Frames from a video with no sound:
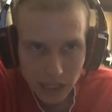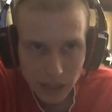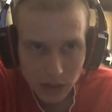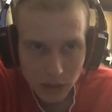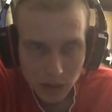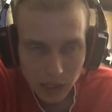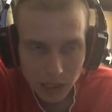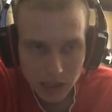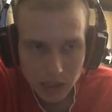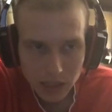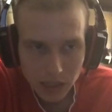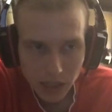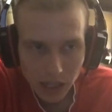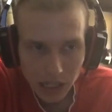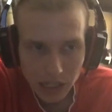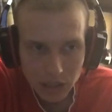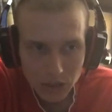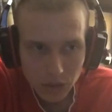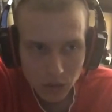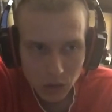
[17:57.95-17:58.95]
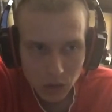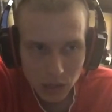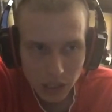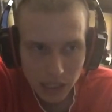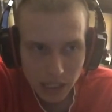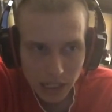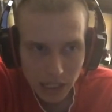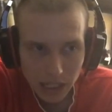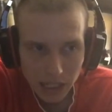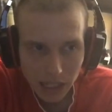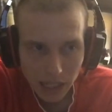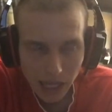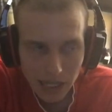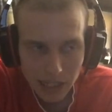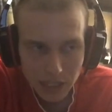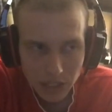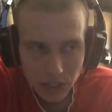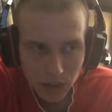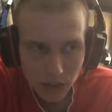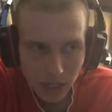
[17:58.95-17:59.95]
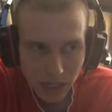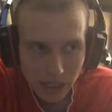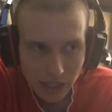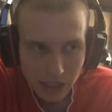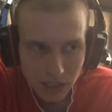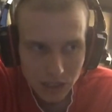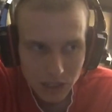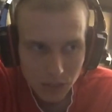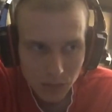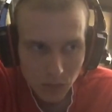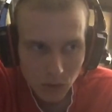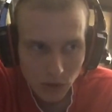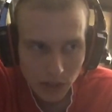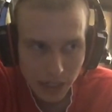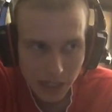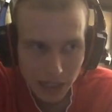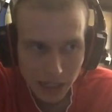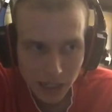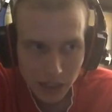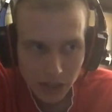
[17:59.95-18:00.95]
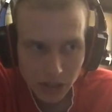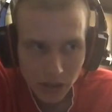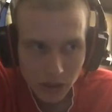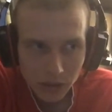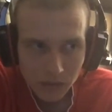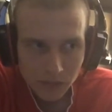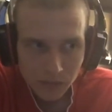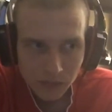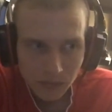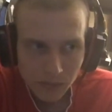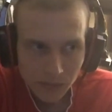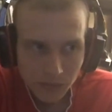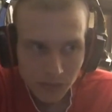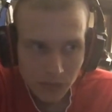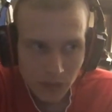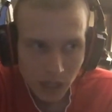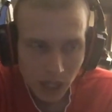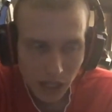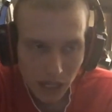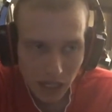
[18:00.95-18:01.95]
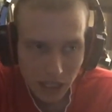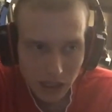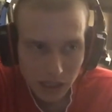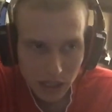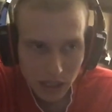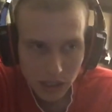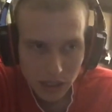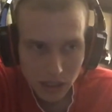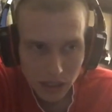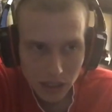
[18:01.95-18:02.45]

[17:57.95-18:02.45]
The Red Sox, who again last year had a disappointing year, I think